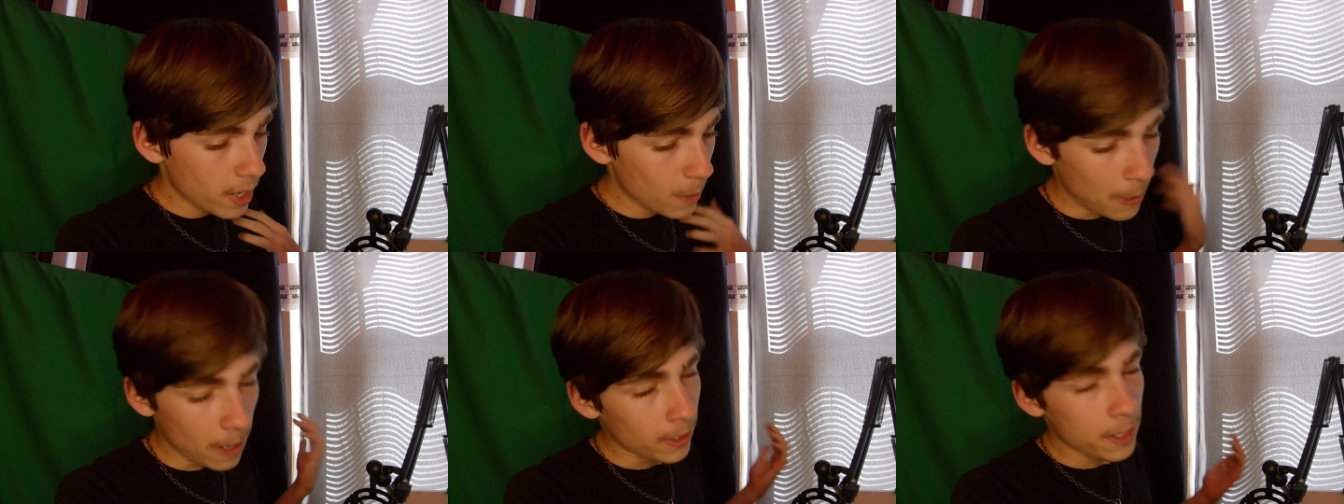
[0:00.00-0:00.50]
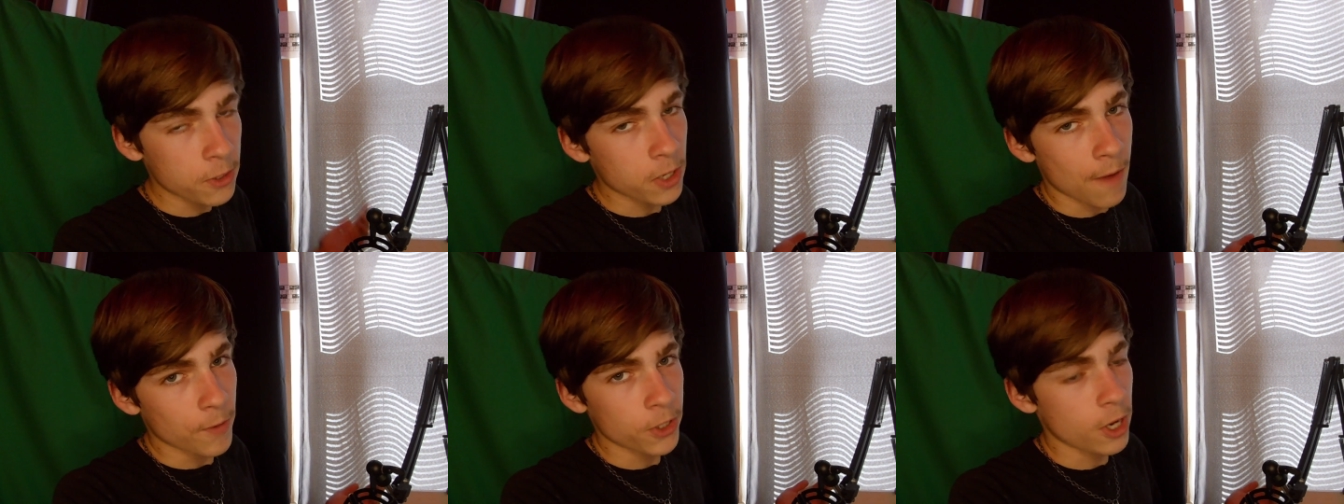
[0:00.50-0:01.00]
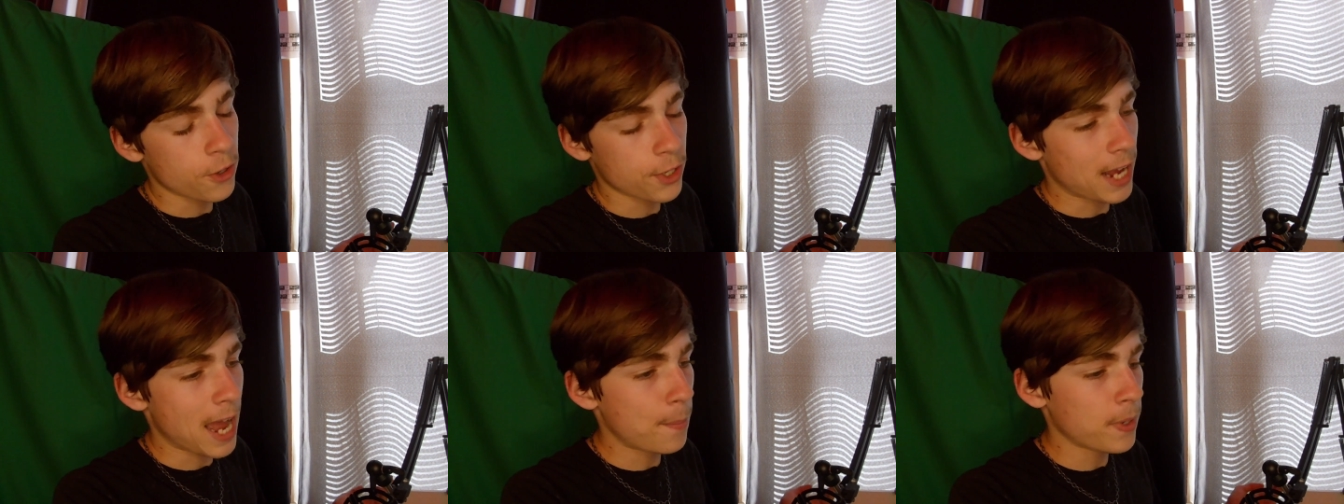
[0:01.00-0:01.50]
Apparently this conversation
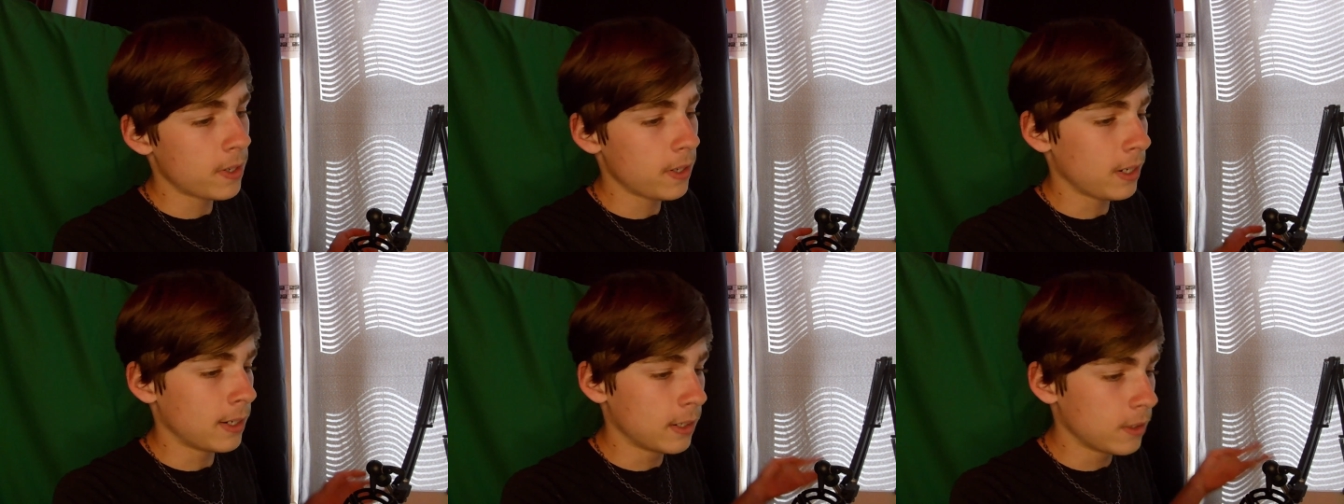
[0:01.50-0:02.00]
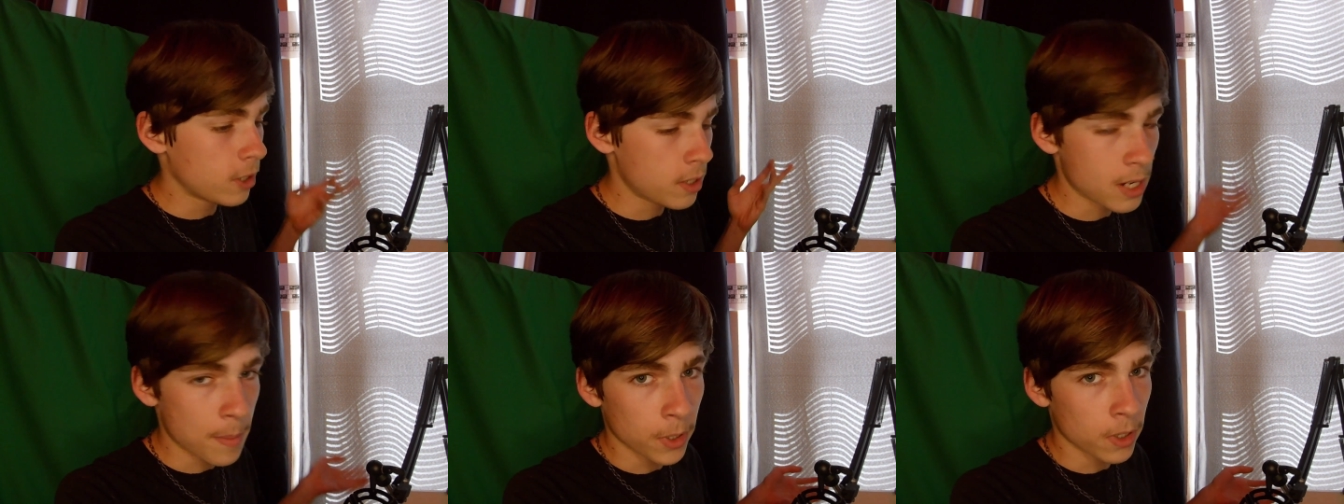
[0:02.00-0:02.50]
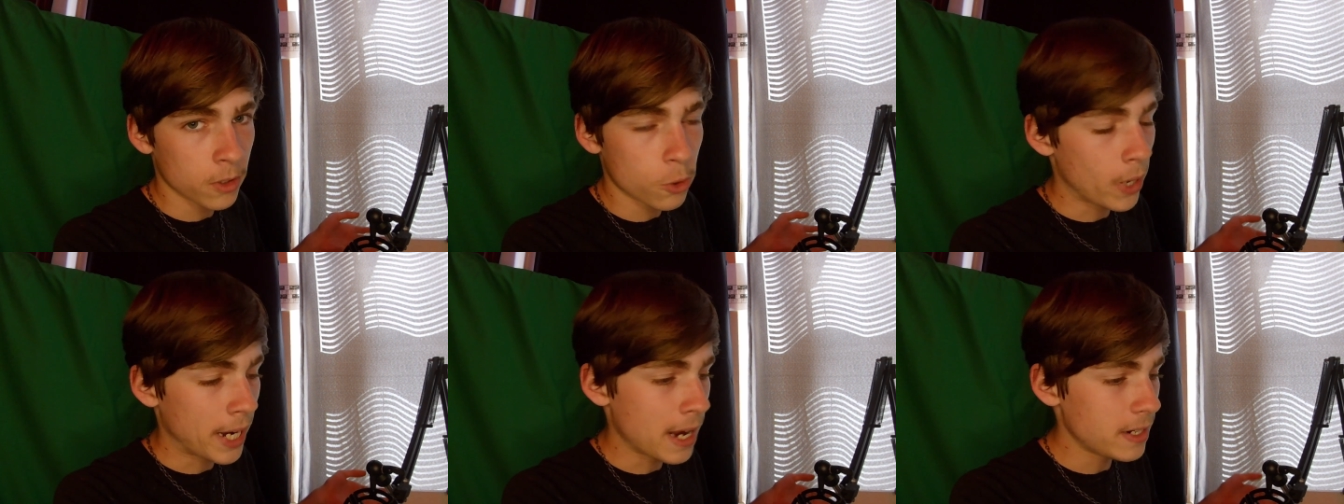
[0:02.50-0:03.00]
happened in December
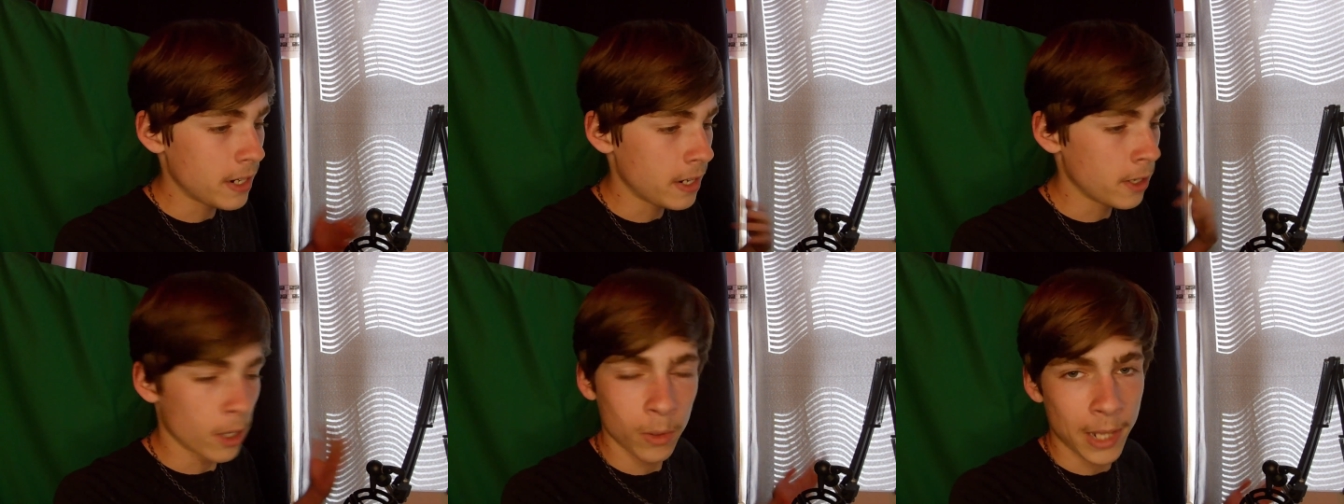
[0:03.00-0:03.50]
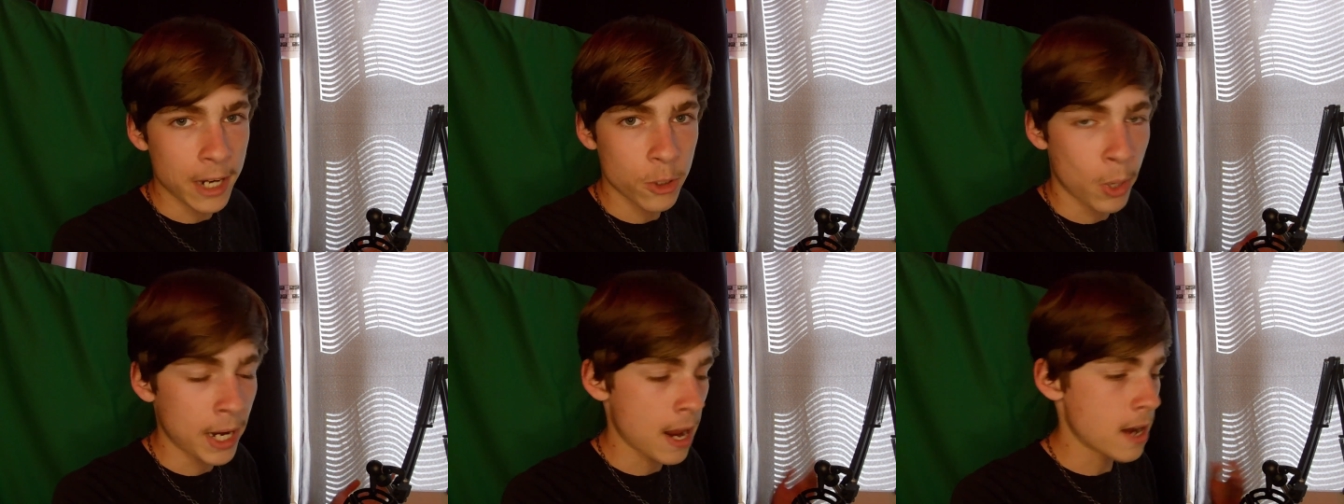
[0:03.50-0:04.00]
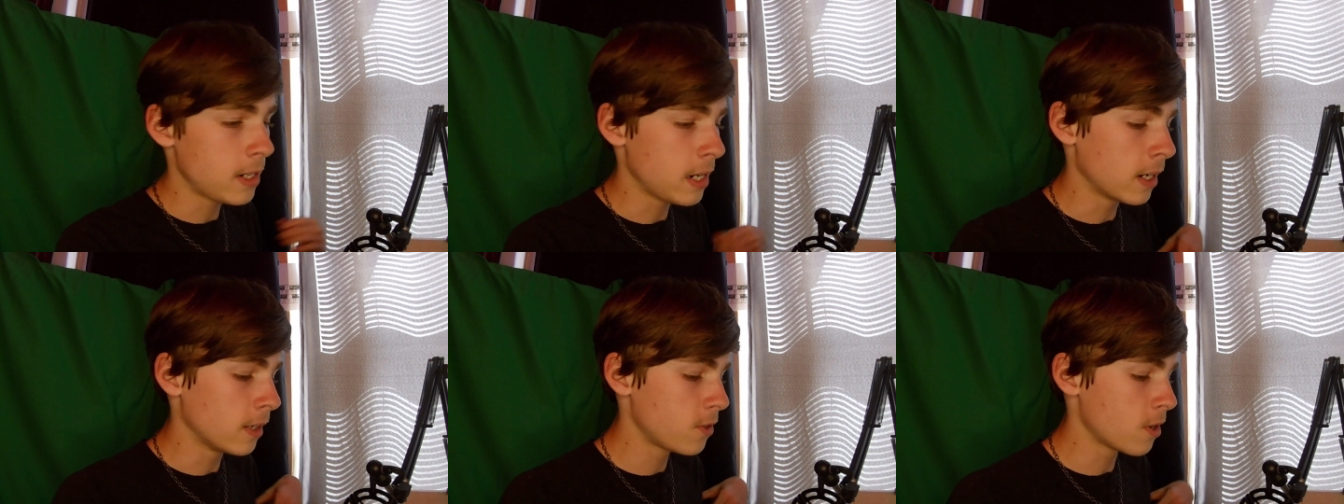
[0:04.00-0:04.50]
2018, you know, late
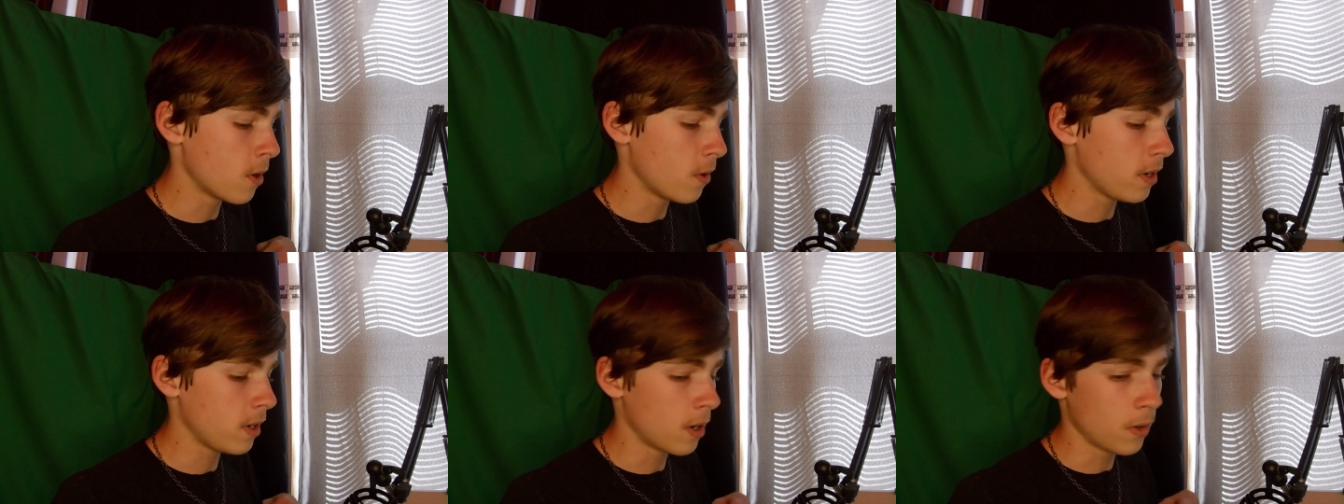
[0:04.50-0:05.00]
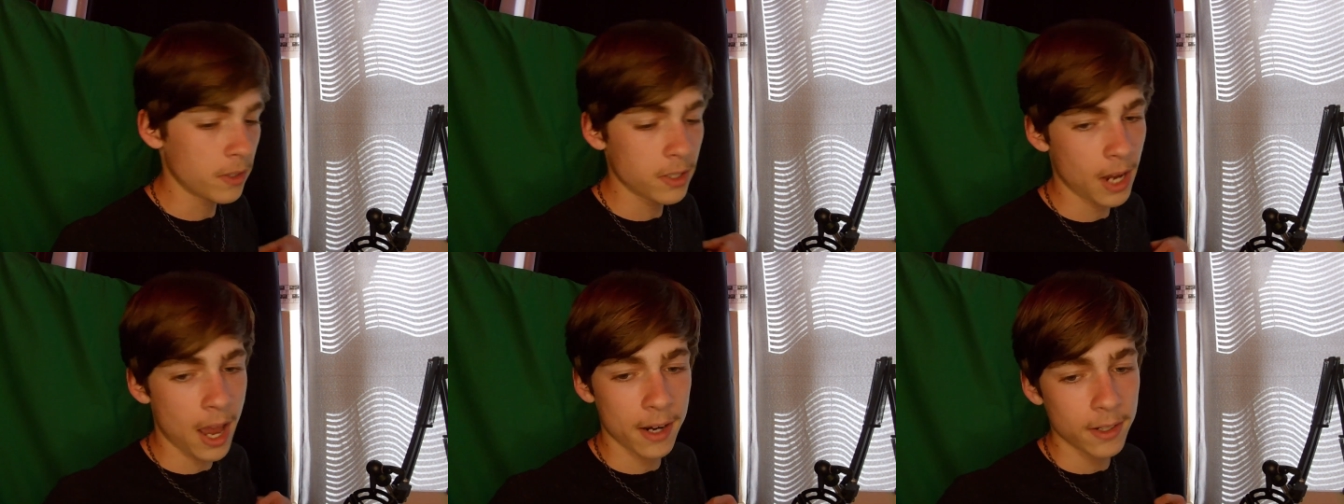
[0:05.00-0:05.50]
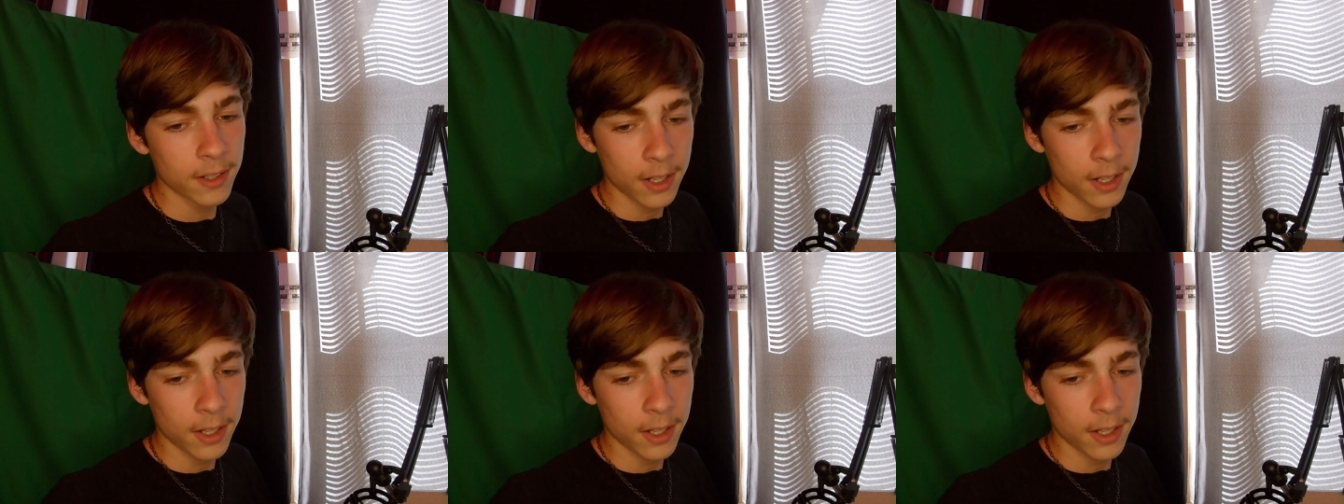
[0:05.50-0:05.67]
2018, so, you know, it's not